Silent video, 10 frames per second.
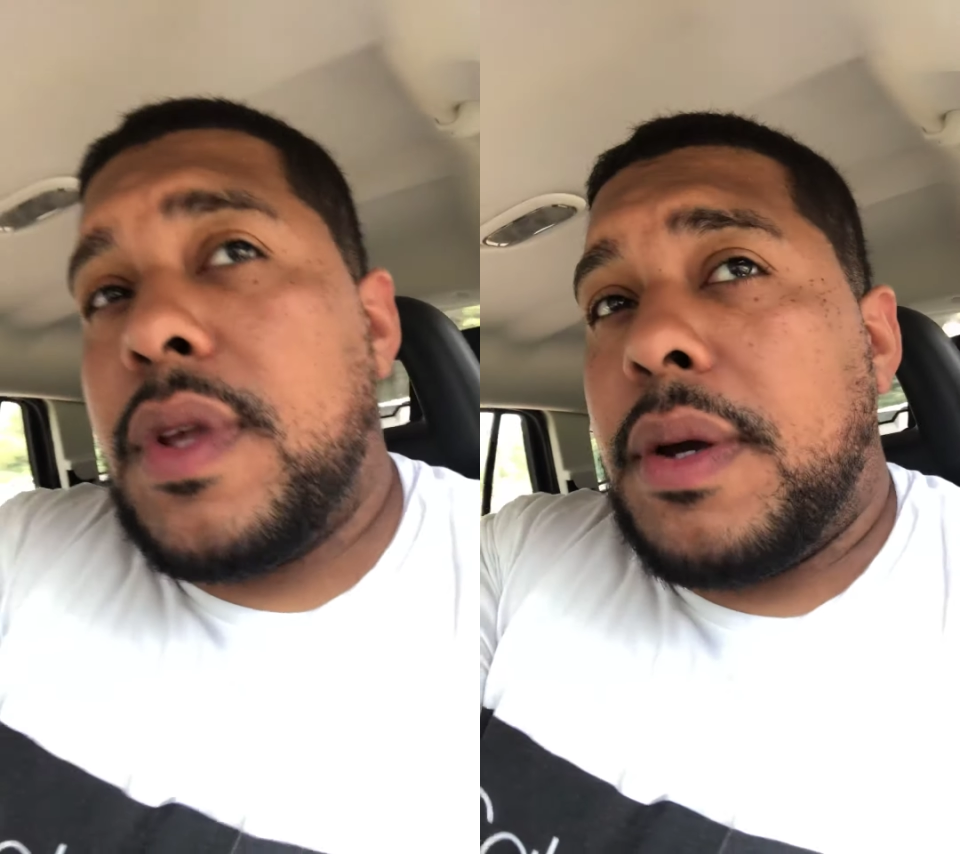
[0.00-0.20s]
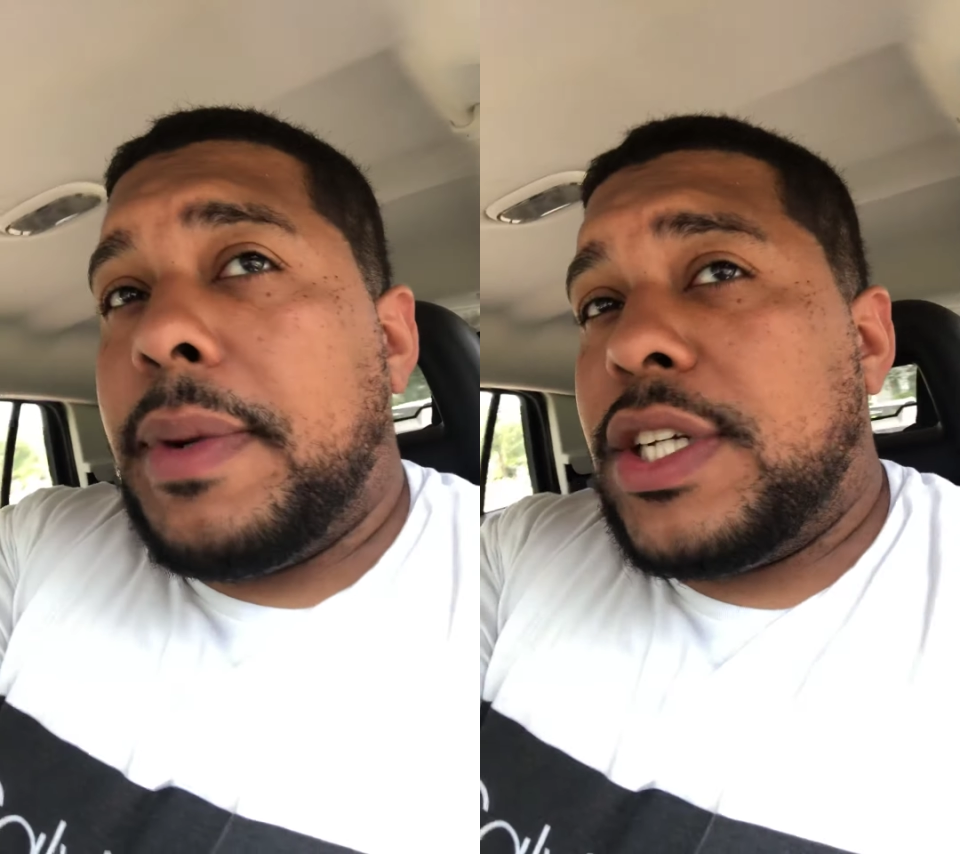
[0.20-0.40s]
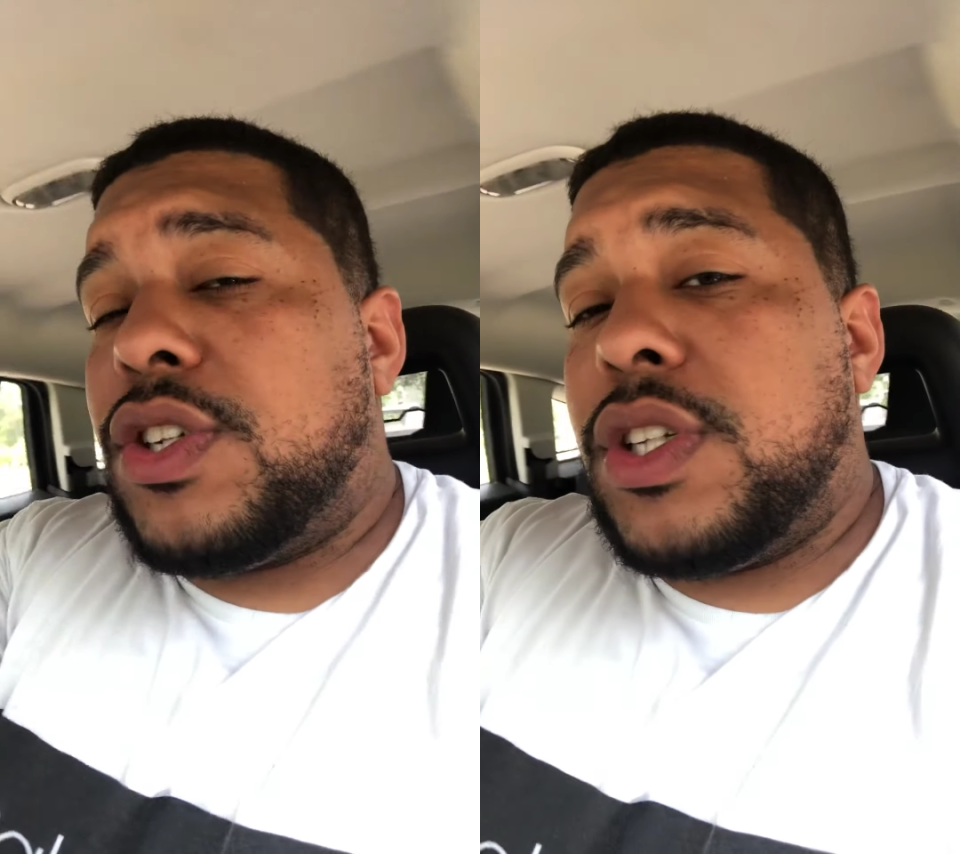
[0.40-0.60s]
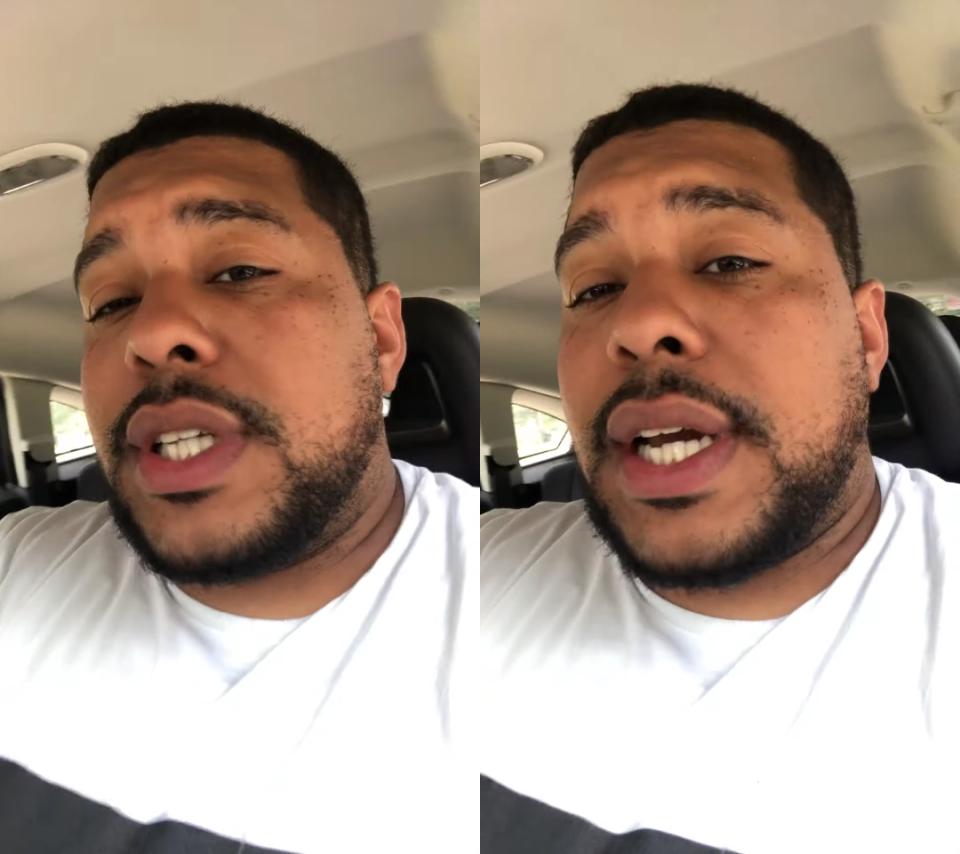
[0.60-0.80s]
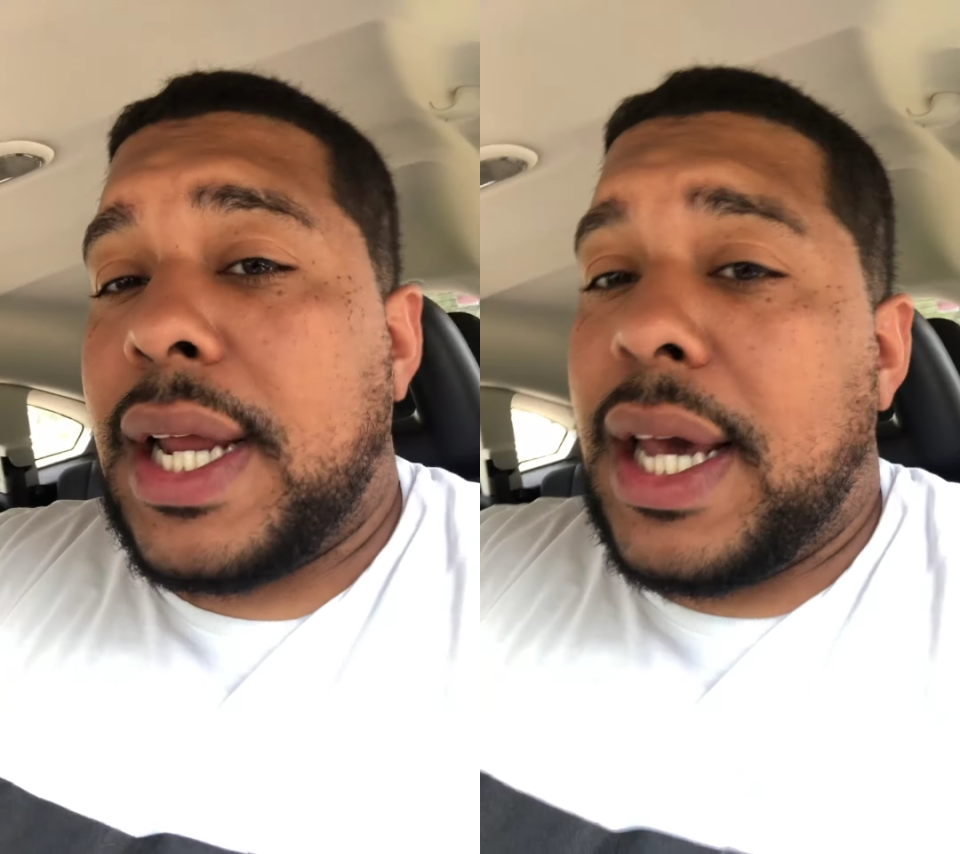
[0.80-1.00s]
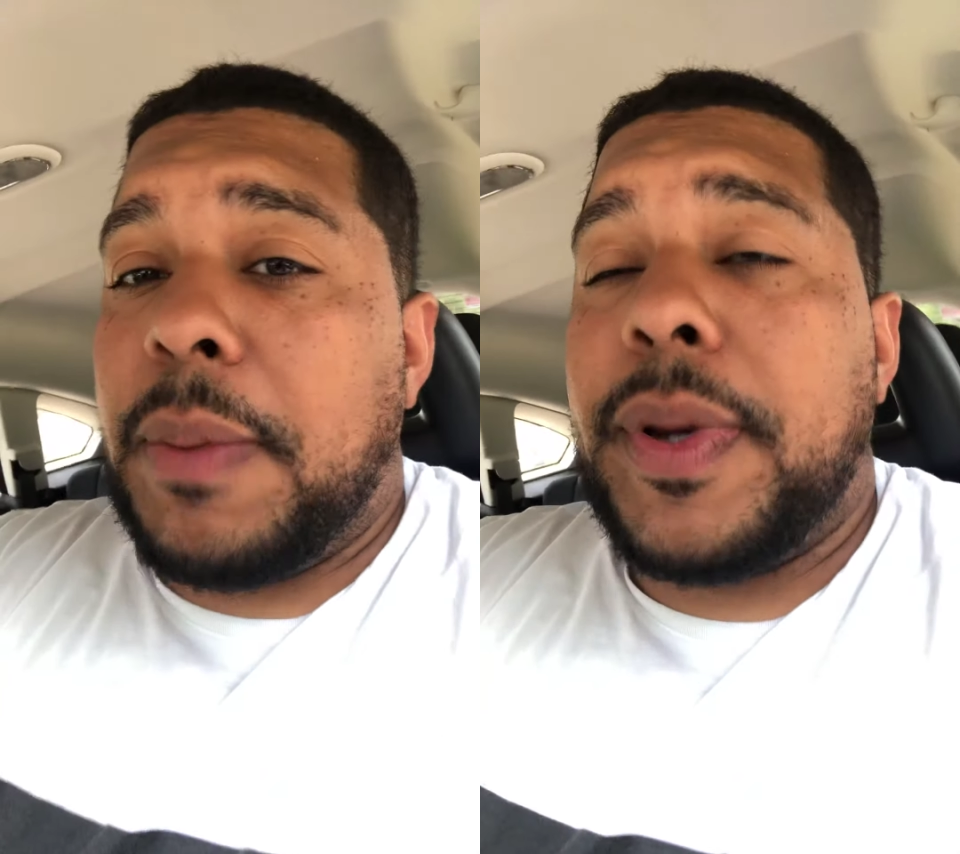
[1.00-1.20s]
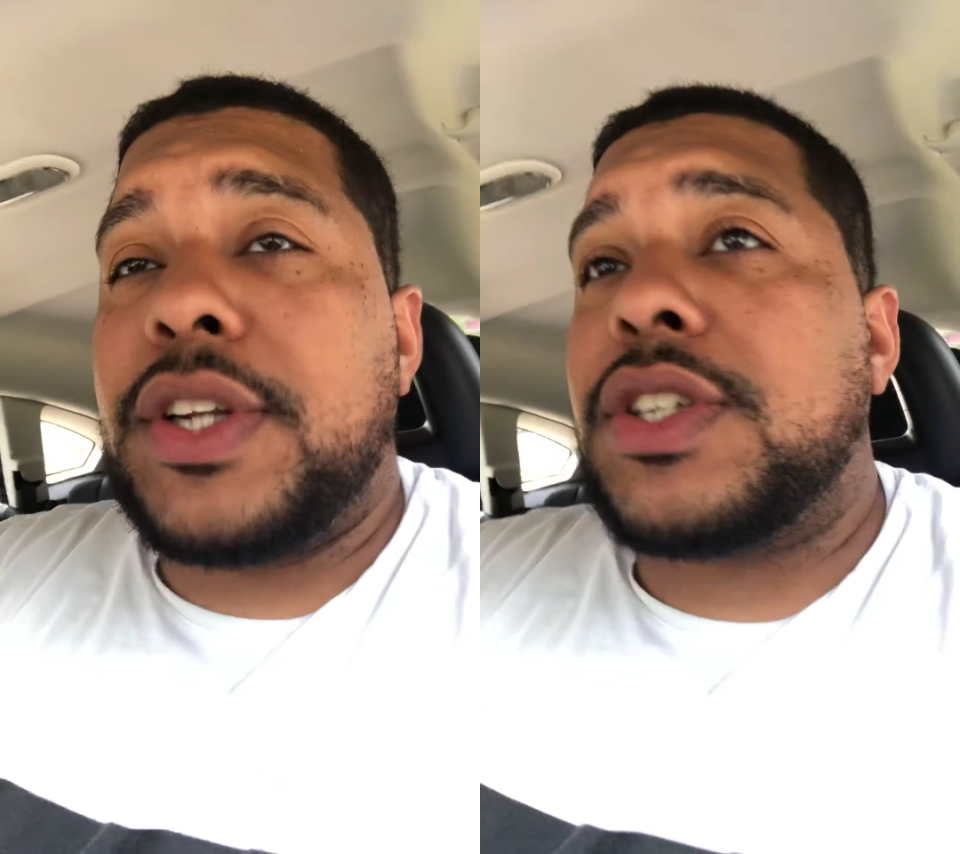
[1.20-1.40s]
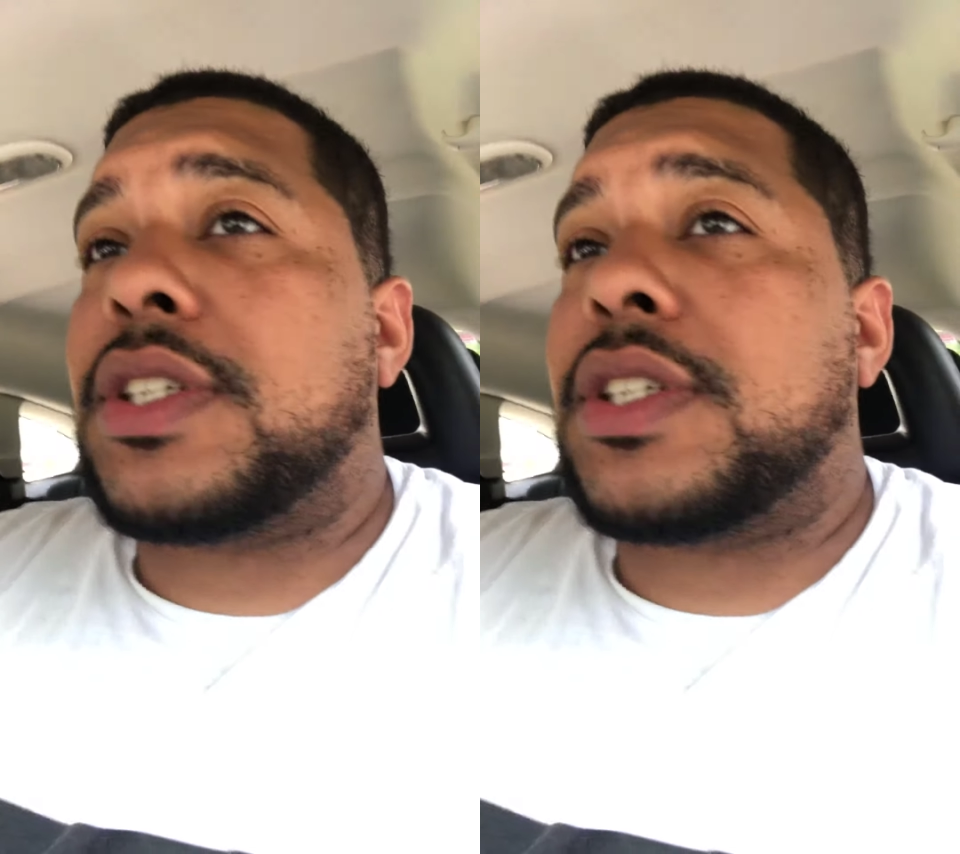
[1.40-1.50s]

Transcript: Make sure you take a lot of pictures,